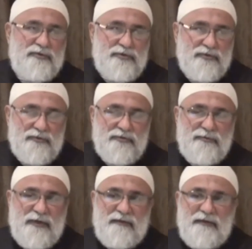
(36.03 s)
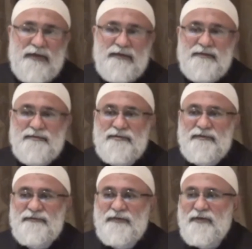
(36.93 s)
true by the guidance
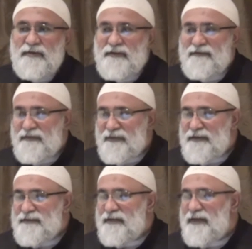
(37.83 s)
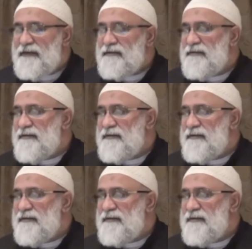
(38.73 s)
of the God-given intellect,